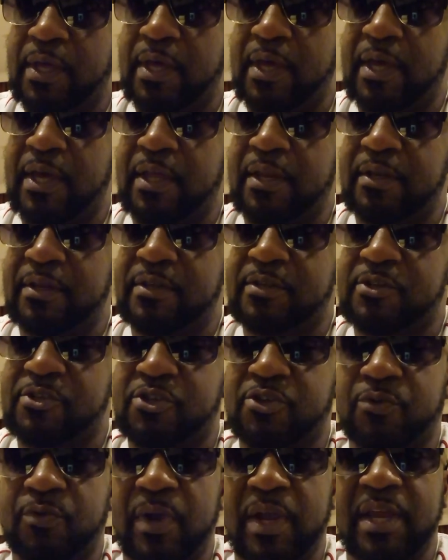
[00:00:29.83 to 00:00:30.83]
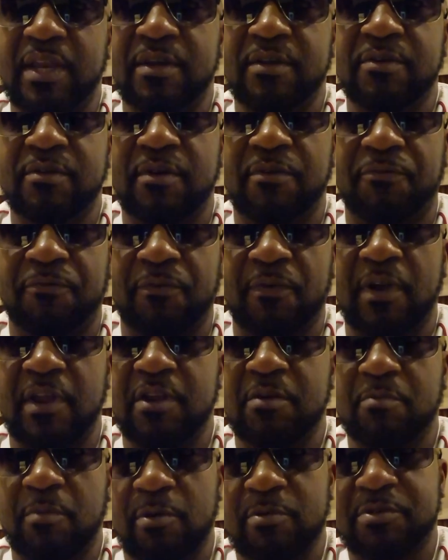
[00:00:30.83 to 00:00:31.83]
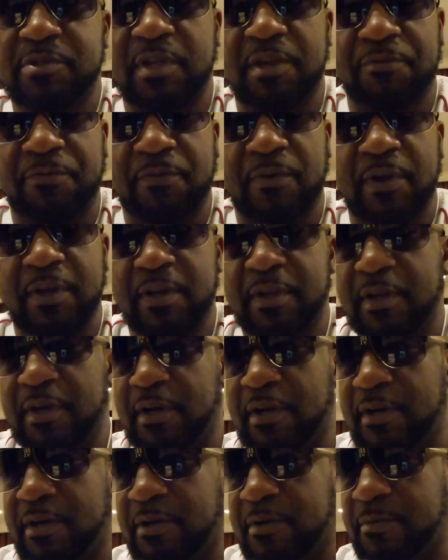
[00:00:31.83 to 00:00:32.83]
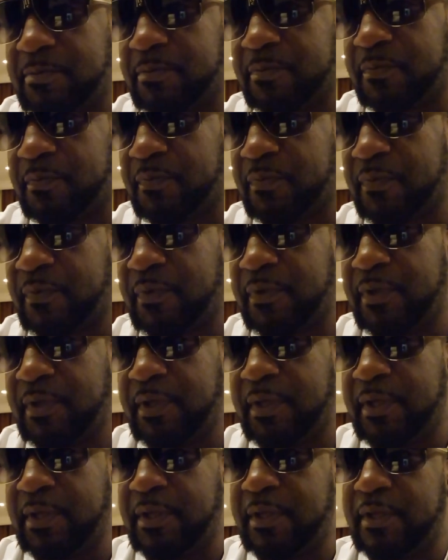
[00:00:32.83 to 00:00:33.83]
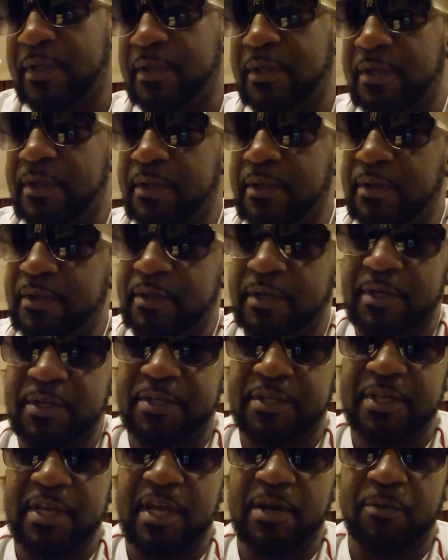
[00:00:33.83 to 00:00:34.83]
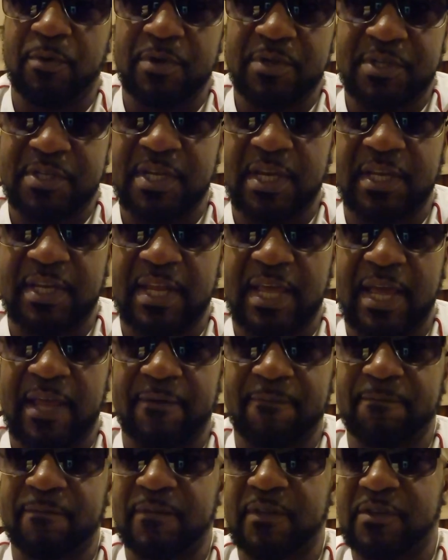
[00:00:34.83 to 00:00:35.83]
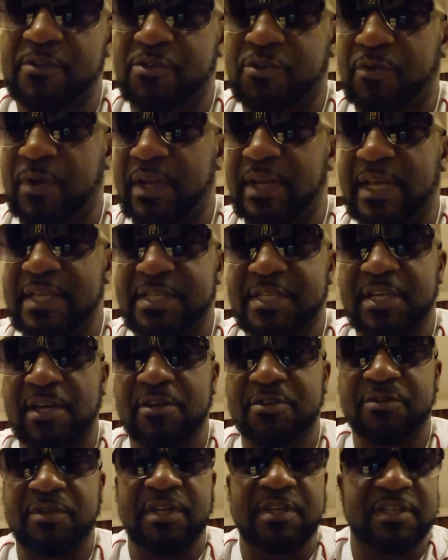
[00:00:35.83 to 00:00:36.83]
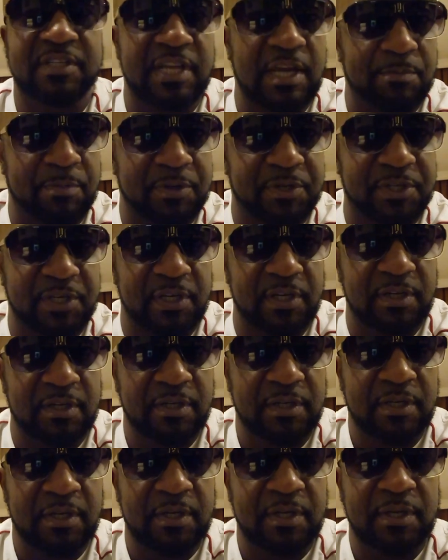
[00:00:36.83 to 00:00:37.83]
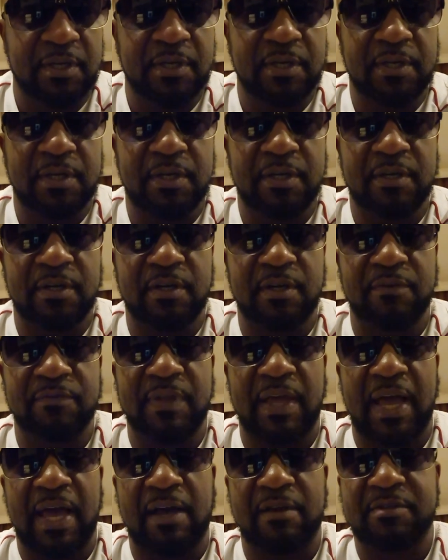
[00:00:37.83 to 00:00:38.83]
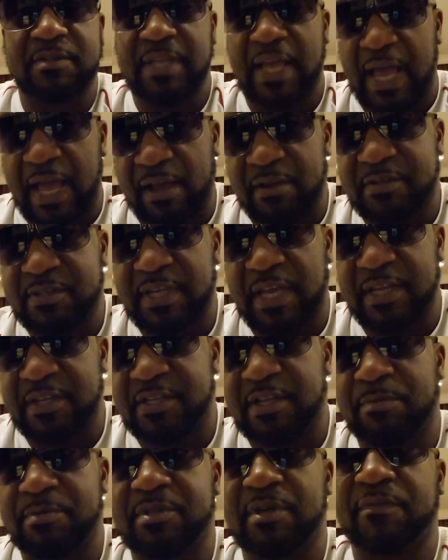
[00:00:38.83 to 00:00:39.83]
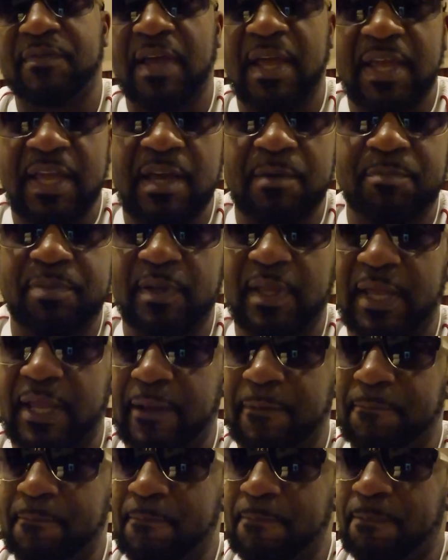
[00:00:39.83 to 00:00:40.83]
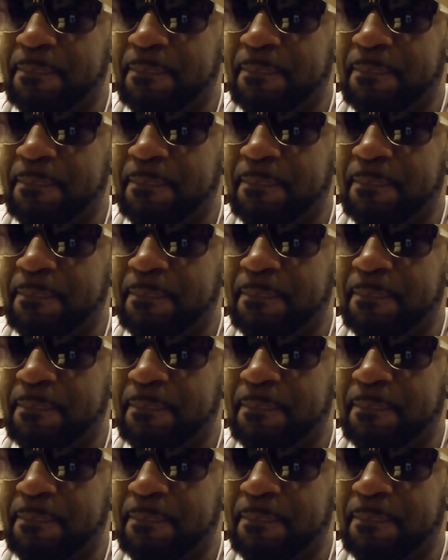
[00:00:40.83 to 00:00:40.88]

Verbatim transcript: and there's a screen in front of you, mostly in front of um, your chair where you're sitting at. There's a screen that tells you the temperature of the out the outside temperature of that airplane.